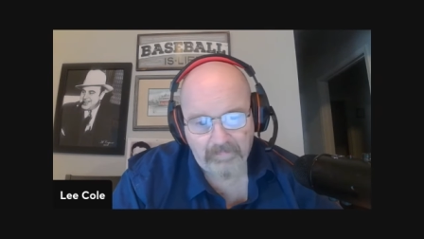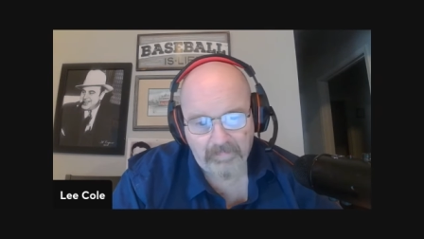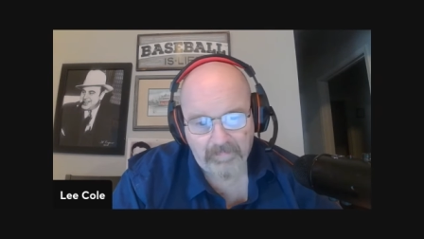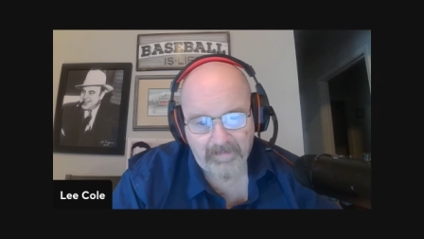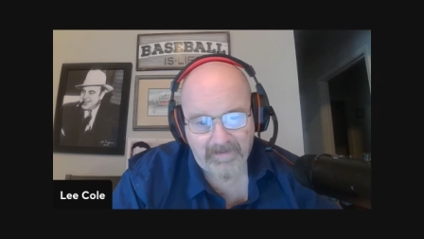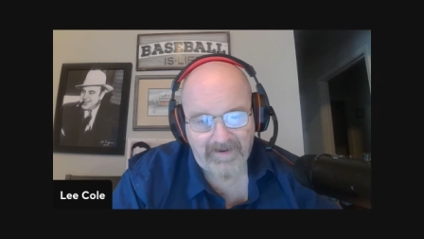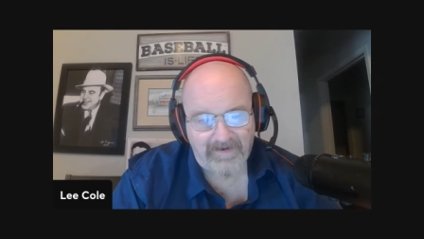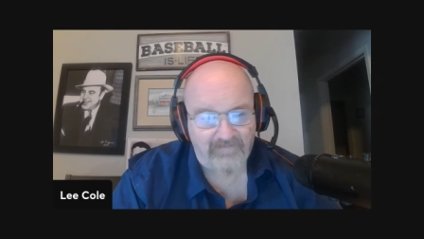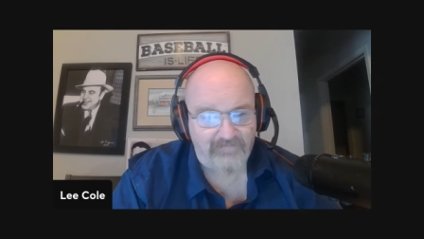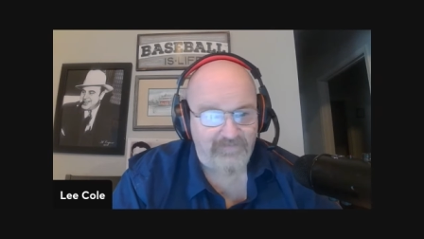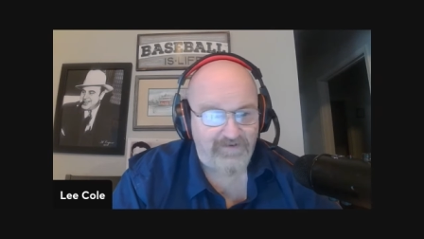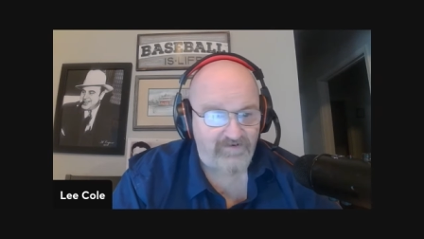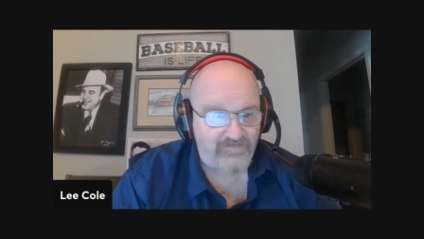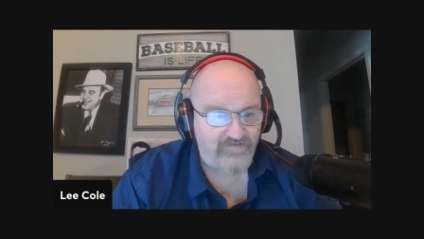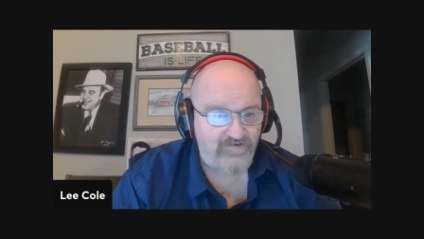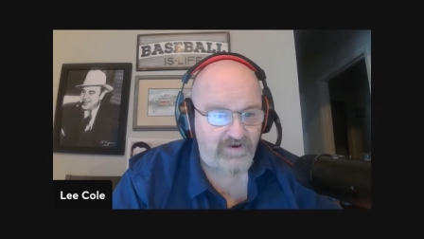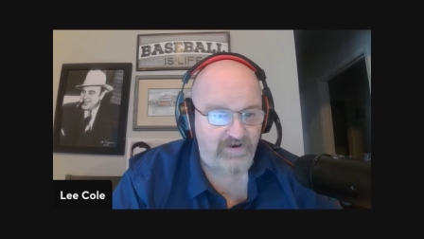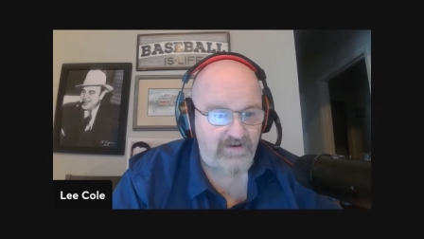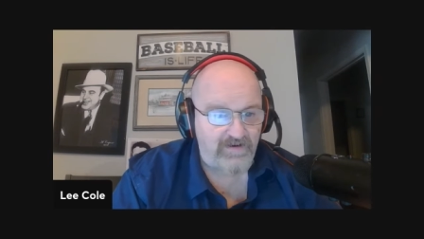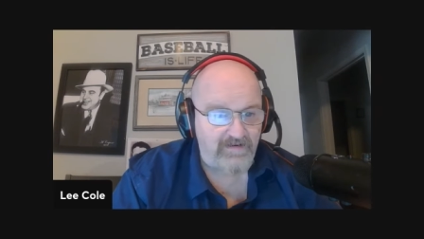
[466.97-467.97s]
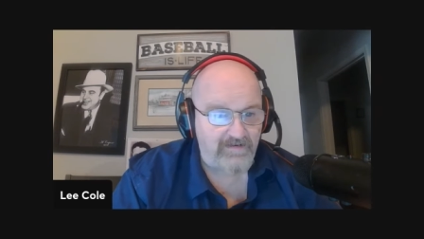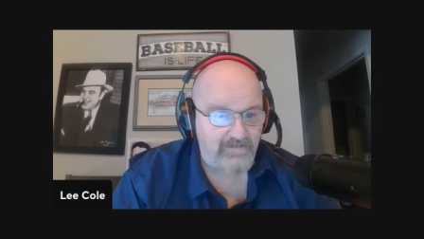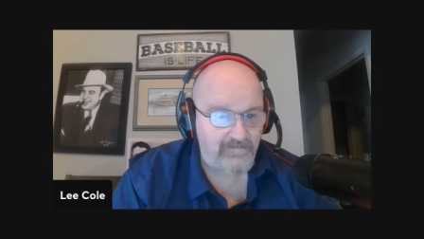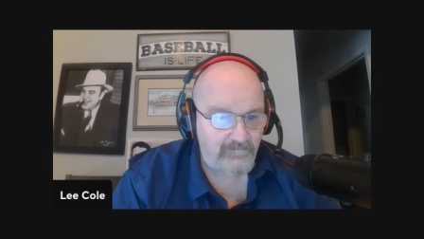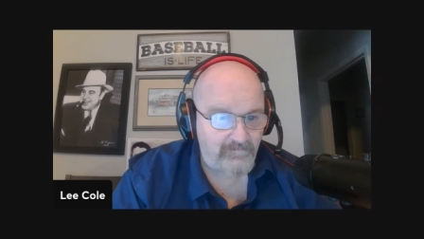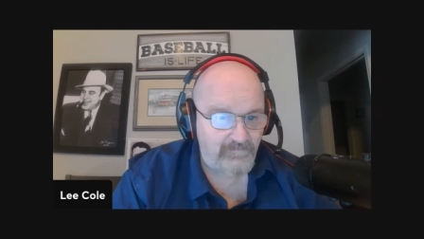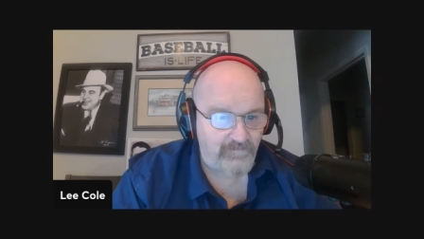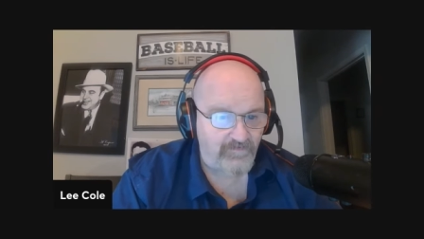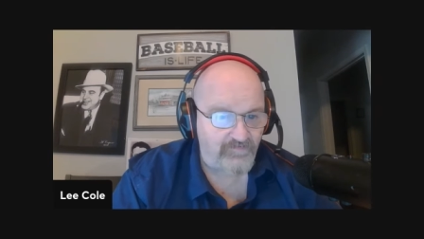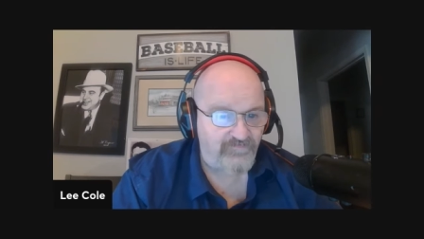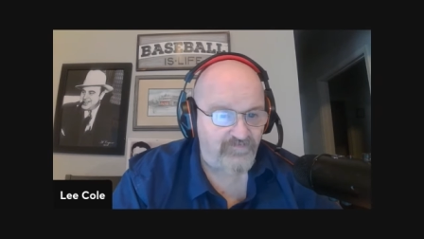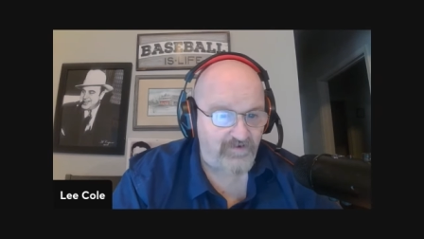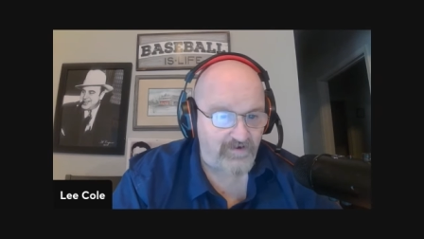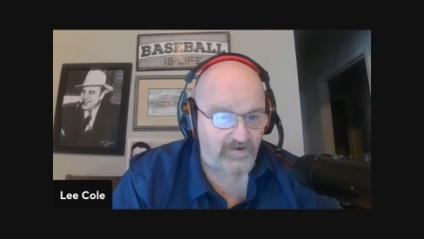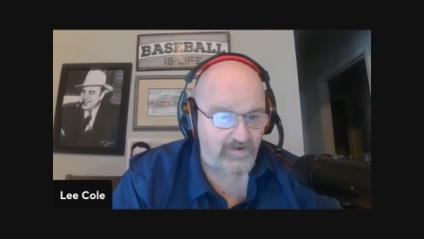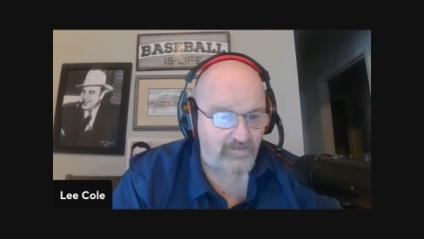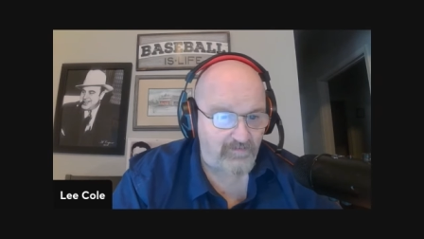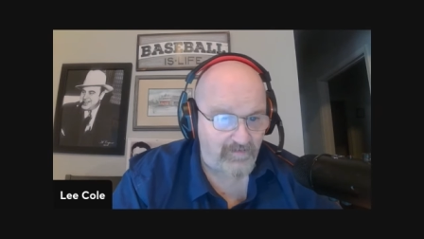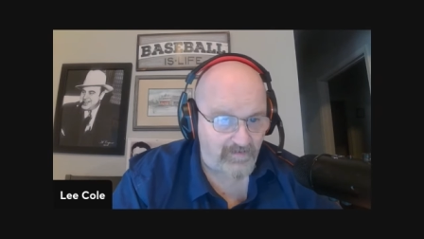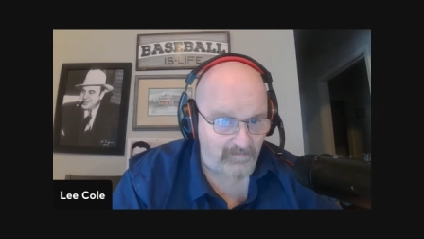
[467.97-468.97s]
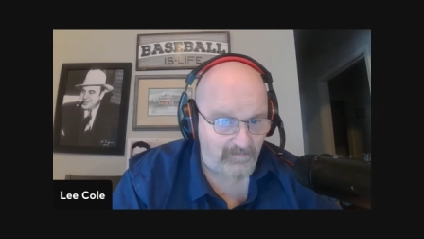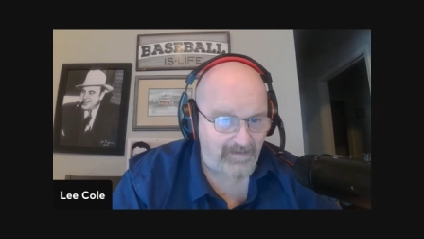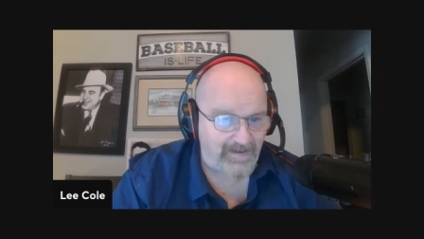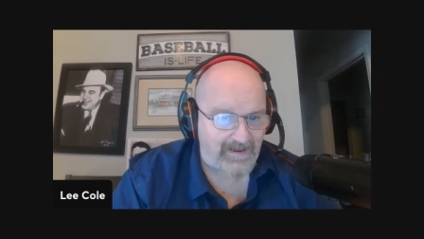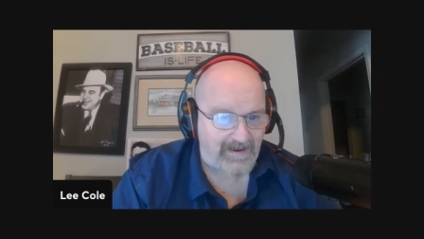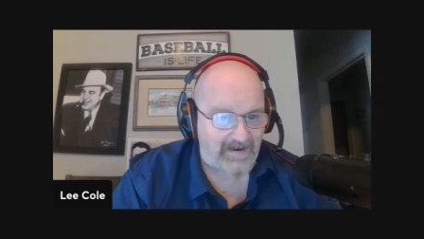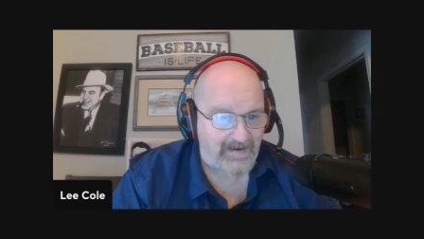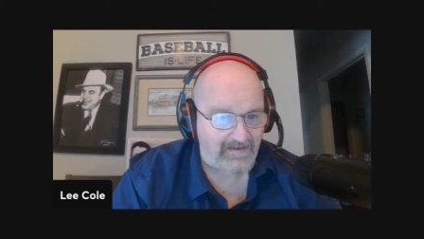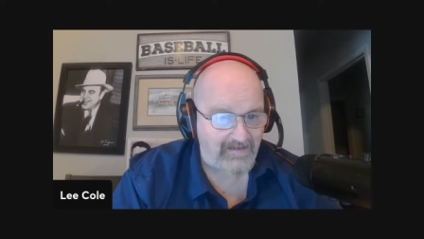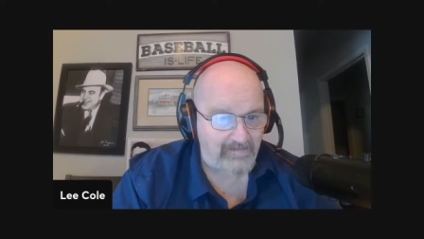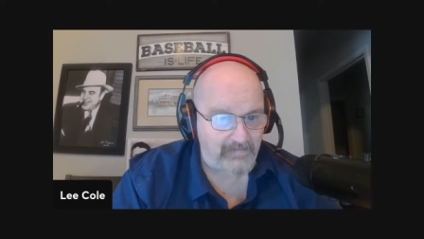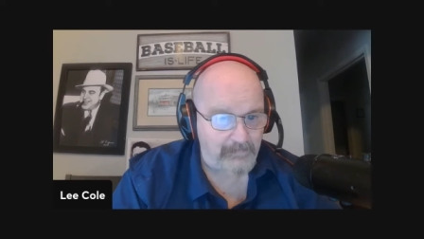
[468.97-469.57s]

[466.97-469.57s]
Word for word: And eventually they'll stick her in the back